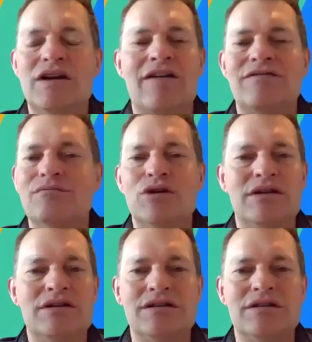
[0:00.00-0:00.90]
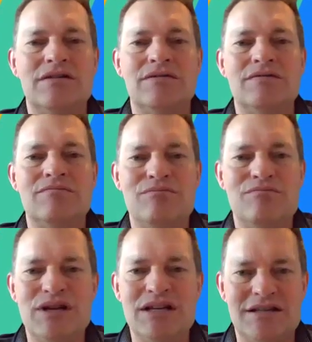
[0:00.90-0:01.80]
government and
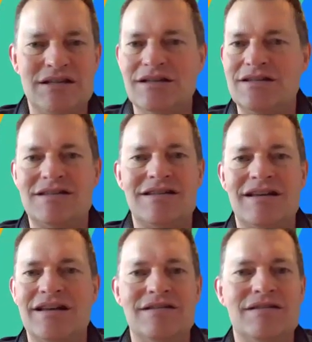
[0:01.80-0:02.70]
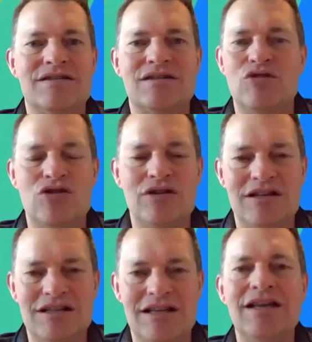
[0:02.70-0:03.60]
business and
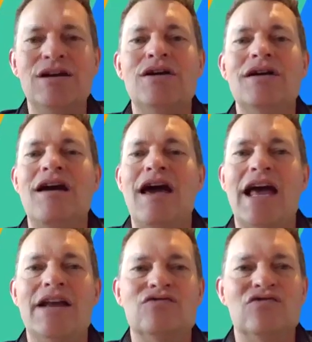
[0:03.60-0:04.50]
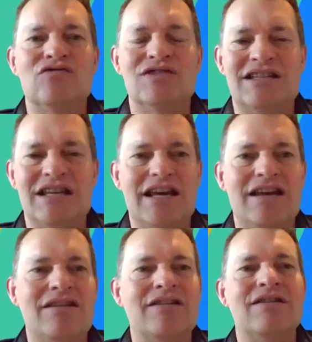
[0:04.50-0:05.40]
community, and
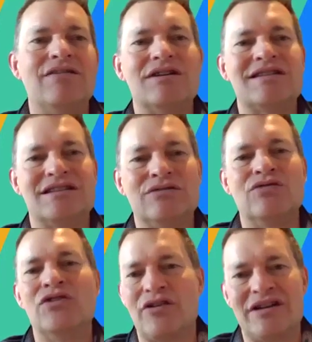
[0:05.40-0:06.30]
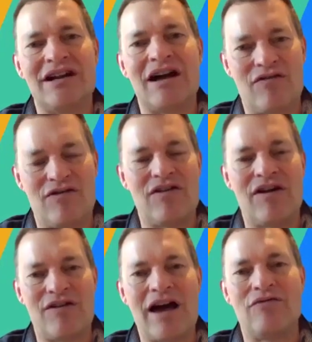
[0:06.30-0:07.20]
seeing that there are still not enough
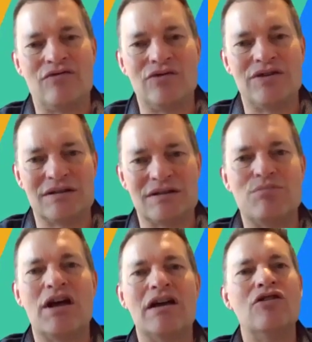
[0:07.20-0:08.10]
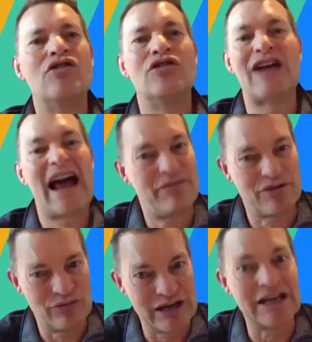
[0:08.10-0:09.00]
of our voices being heard at
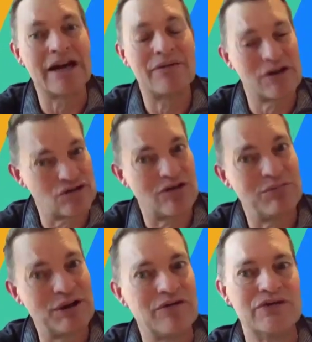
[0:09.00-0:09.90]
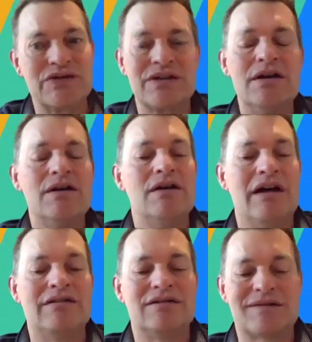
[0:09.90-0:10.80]
the top levels.
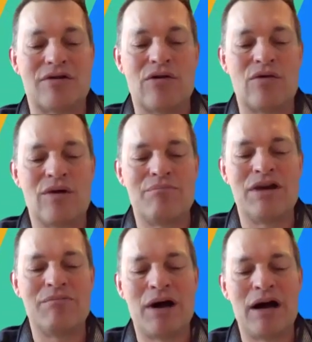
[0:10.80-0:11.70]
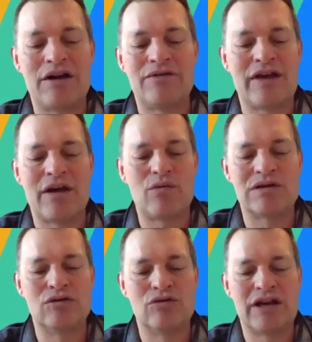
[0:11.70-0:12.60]
And so a big part of that
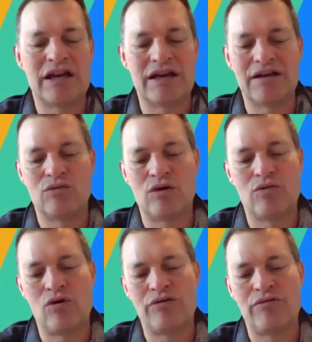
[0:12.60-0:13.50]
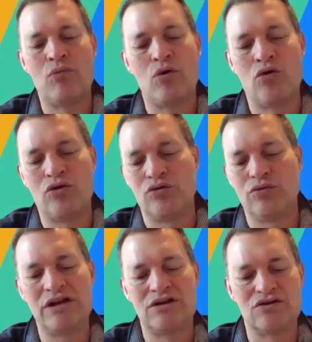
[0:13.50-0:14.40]
was looking at, well, what more could
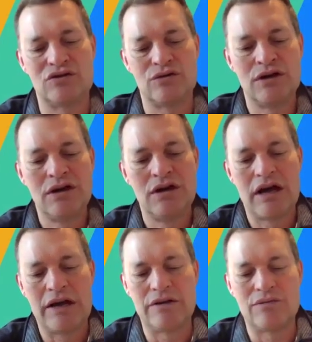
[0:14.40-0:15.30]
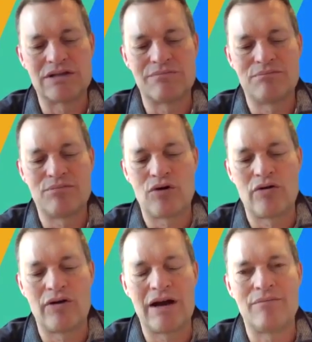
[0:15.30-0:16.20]
we do? And there was a
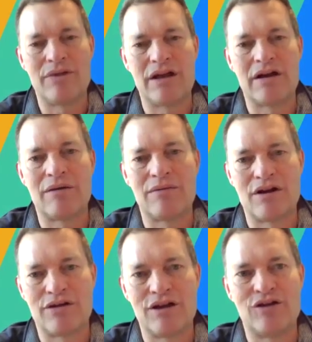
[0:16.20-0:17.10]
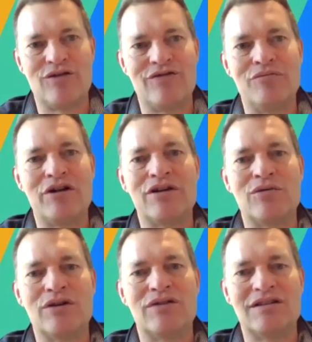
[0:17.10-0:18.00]
program that I think you're
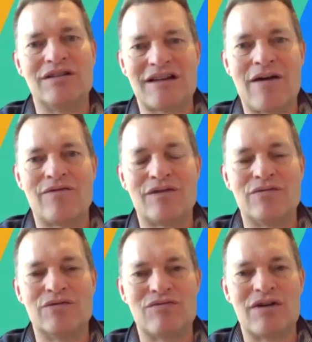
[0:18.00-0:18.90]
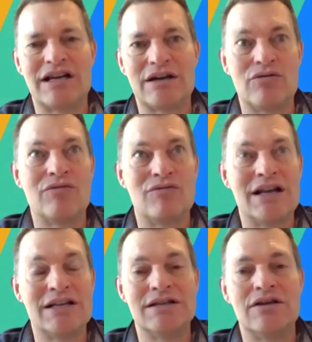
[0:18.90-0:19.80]
familiar with, that Stanford was running, or
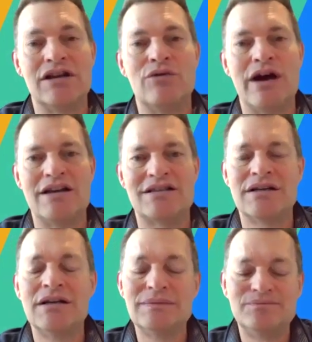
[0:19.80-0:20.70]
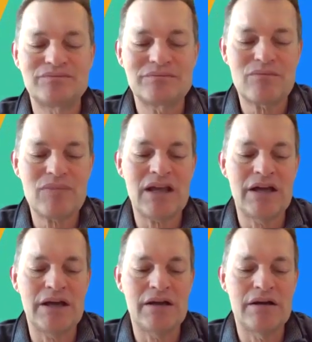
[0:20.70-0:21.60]
runs, in the US,
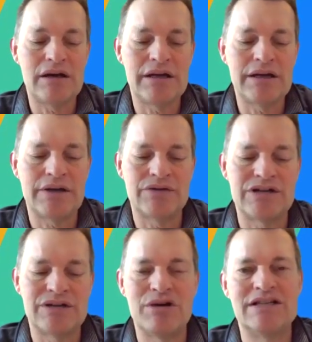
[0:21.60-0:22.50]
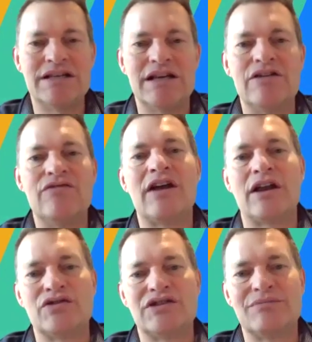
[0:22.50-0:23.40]
an LGBT
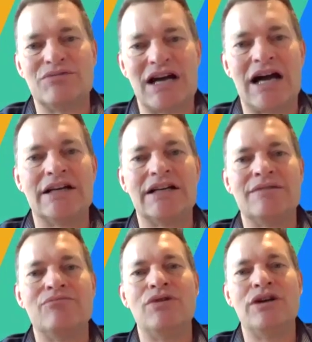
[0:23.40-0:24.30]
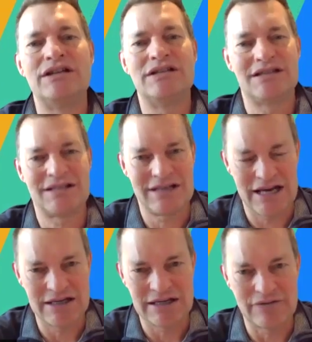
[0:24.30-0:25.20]
fellowship targeting mid to
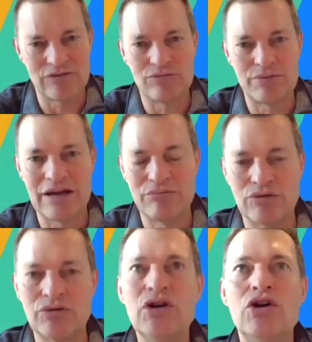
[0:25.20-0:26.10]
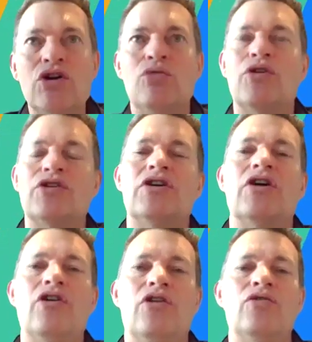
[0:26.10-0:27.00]
senior level people who want to
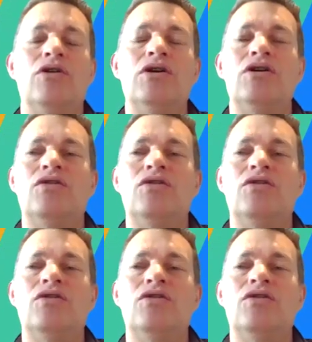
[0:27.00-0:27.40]
go